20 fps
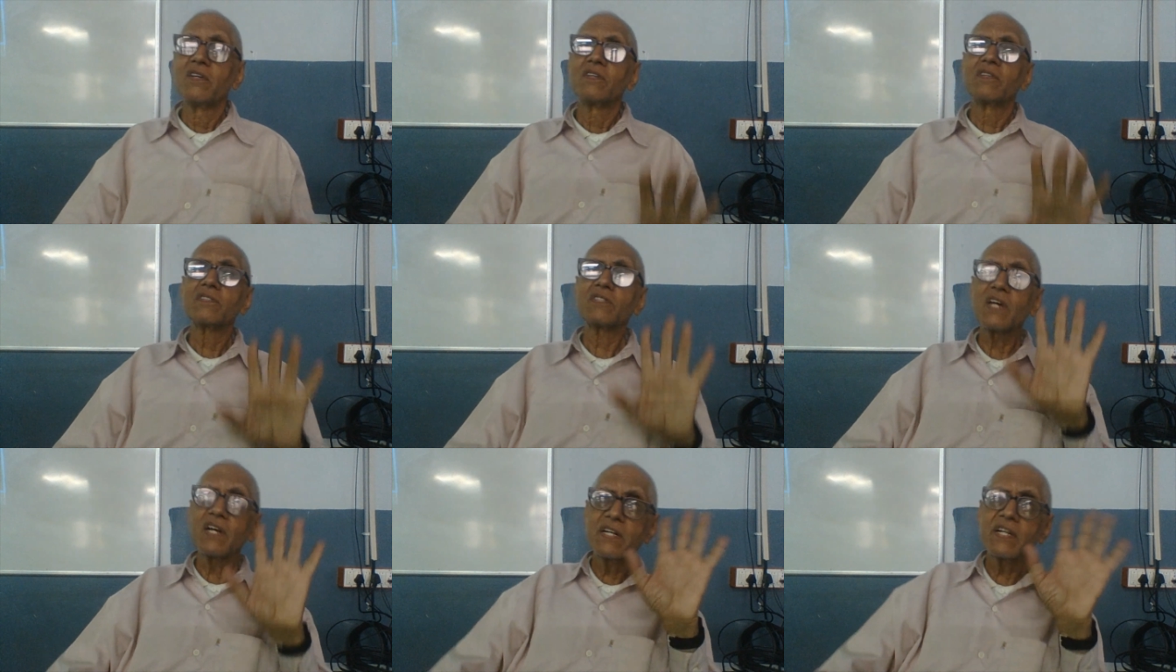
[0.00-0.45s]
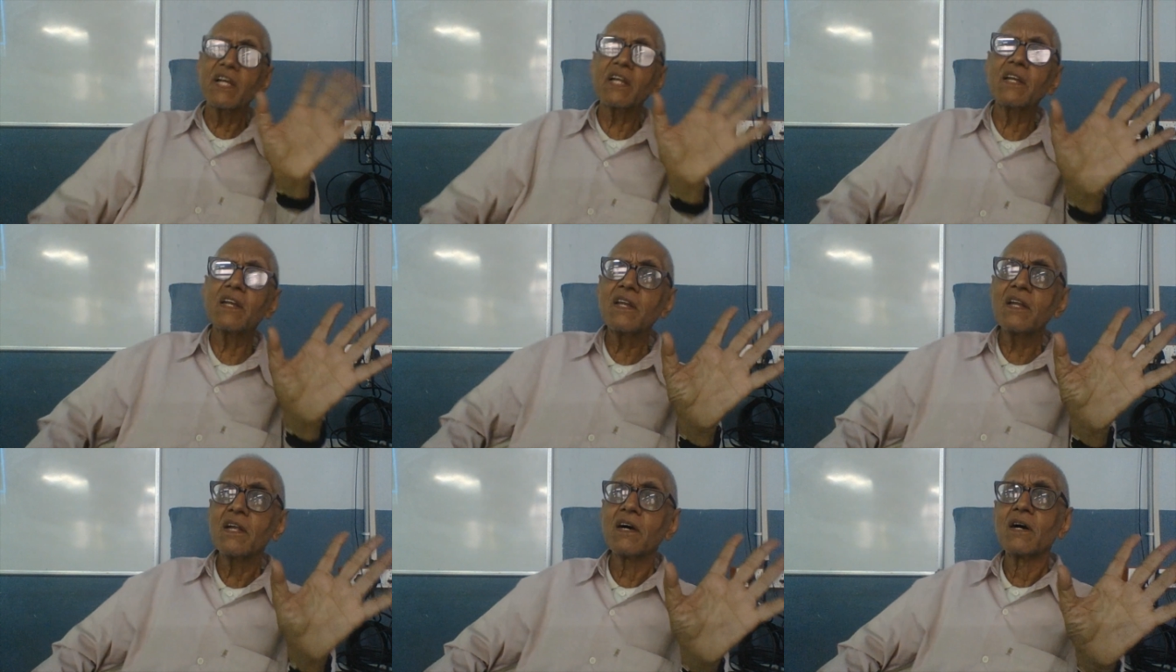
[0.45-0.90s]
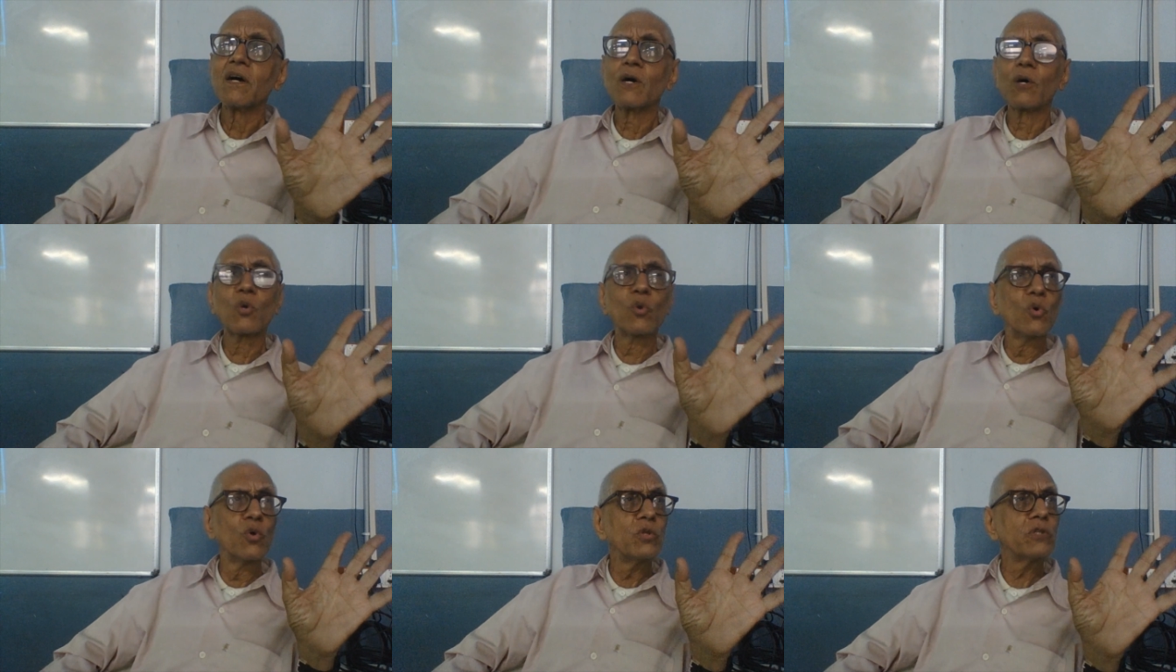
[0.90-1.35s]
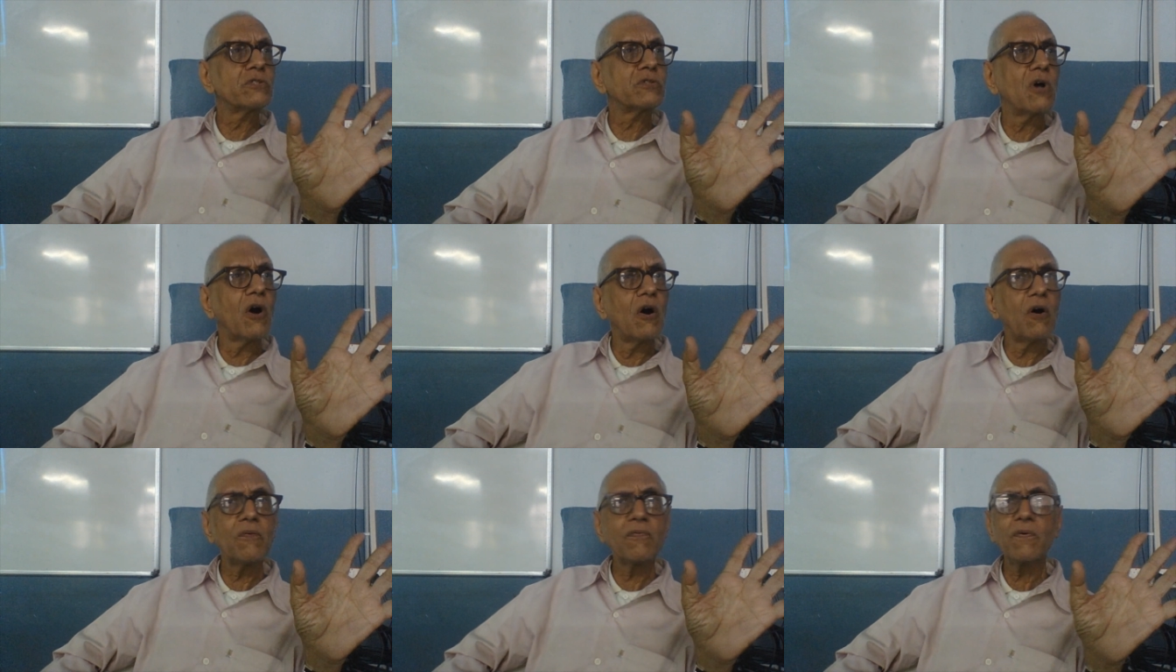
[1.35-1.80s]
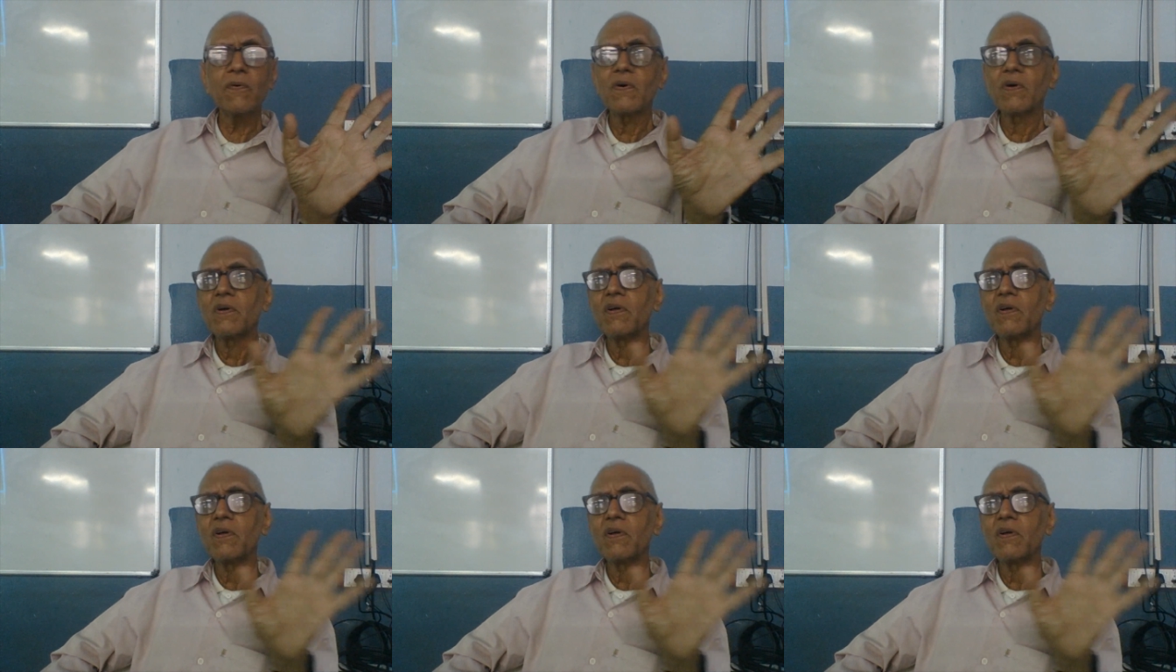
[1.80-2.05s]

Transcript: certain rules of